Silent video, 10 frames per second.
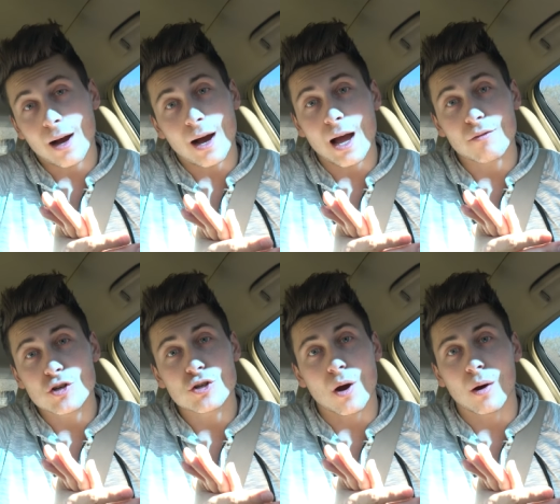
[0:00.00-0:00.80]
I have a
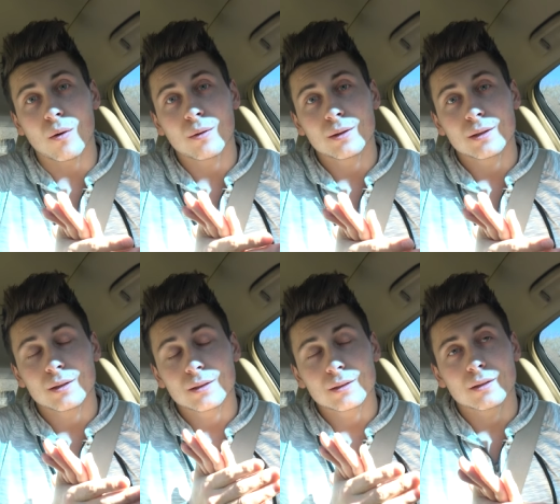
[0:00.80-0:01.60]
show
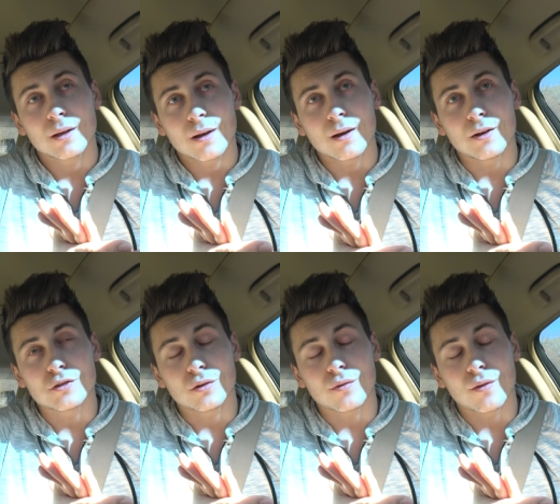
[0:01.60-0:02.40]

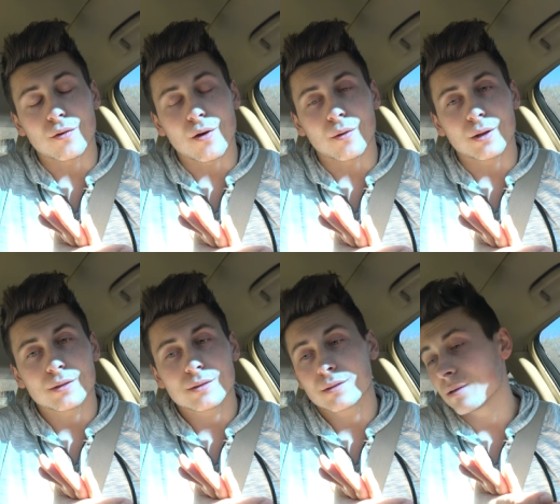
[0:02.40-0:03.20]
until further
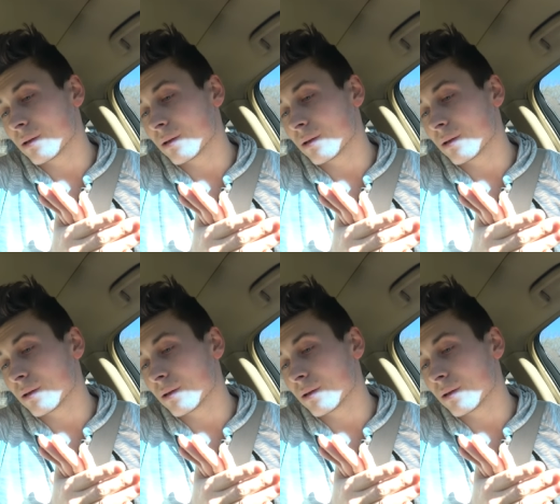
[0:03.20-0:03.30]
notice.